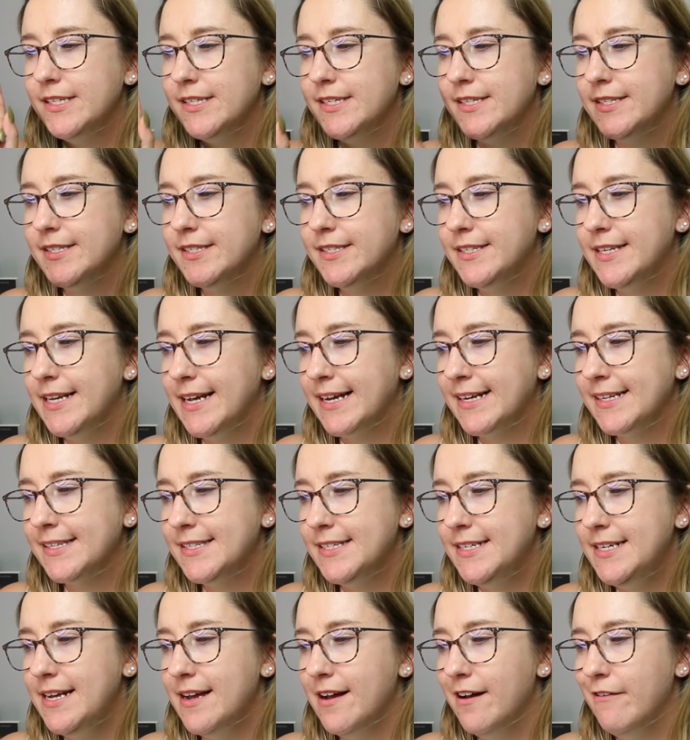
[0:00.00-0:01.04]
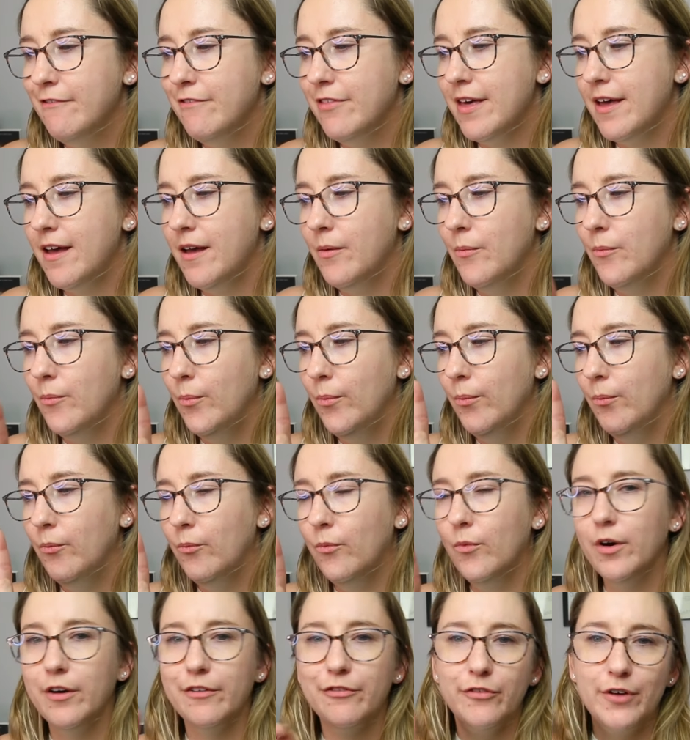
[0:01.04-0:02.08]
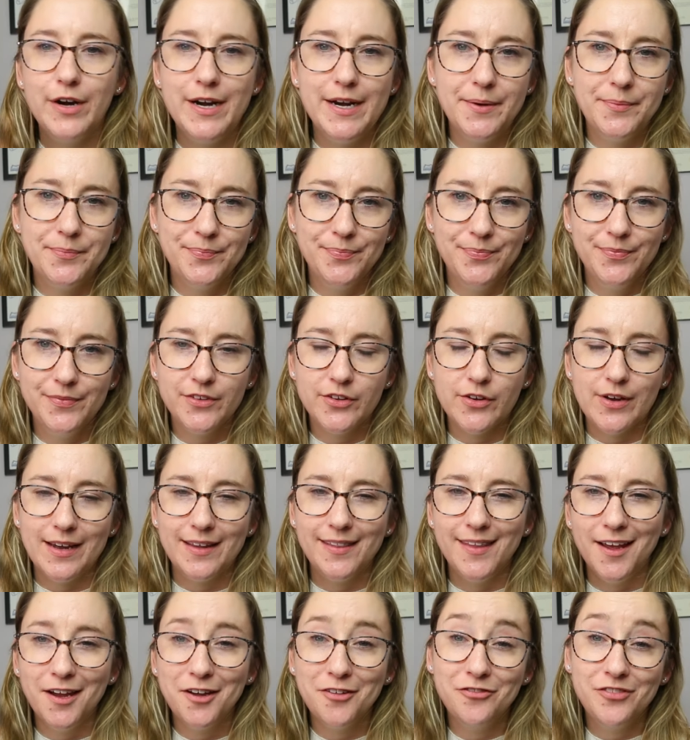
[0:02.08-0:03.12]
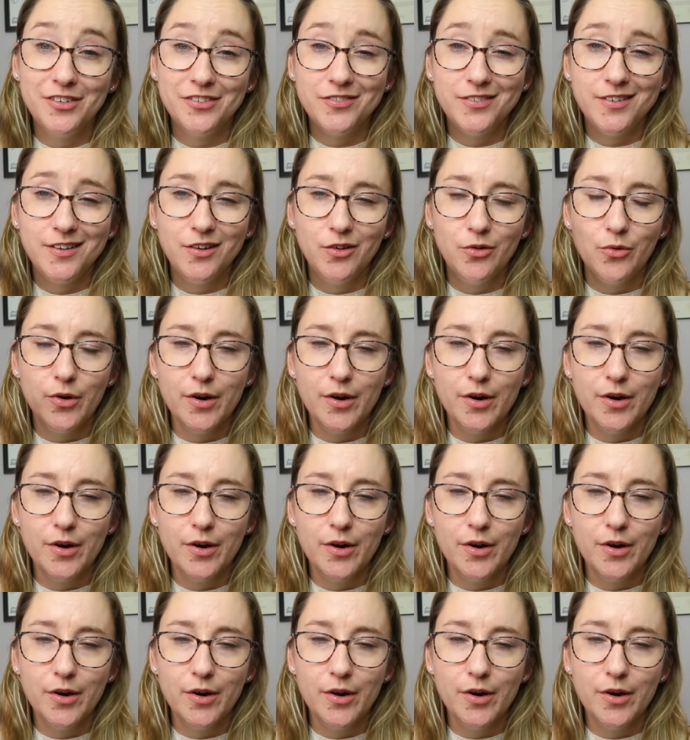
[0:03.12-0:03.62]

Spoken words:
60 of them were free. So I had like 15